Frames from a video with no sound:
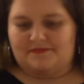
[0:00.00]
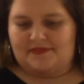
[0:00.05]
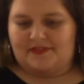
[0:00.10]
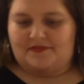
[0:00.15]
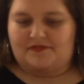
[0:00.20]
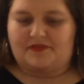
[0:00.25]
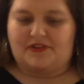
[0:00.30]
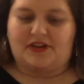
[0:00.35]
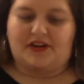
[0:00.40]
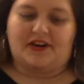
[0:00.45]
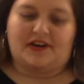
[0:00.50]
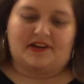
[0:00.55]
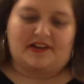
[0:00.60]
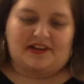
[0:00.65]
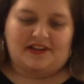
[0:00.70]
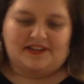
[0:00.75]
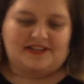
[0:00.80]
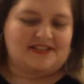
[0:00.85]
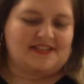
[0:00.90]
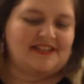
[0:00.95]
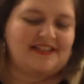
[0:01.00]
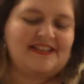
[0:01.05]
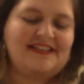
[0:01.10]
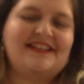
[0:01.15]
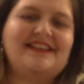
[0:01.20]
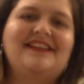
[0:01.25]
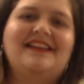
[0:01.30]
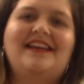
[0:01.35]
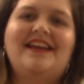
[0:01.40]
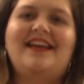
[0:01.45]
for garnish.
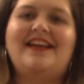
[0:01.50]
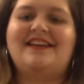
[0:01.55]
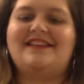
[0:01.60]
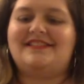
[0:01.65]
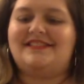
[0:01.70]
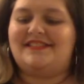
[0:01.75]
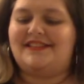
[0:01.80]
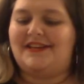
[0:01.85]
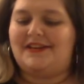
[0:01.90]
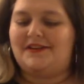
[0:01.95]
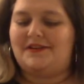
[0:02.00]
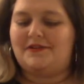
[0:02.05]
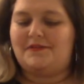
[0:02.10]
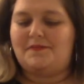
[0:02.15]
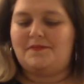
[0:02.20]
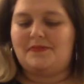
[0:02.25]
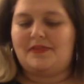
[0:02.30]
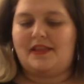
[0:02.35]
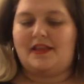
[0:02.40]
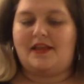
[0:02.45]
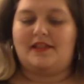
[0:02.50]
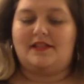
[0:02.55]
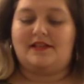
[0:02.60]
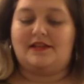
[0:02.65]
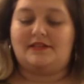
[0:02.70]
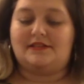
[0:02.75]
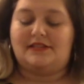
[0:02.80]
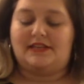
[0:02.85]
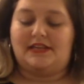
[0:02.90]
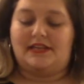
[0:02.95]
So,
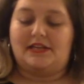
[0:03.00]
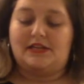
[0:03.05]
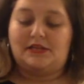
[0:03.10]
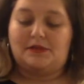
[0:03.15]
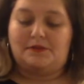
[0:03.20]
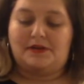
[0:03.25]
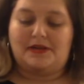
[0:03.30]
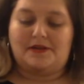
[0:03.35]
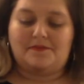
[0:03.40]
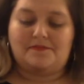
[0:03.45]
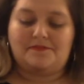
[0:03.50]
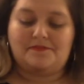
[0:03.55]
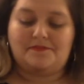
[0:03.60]
let's get into it.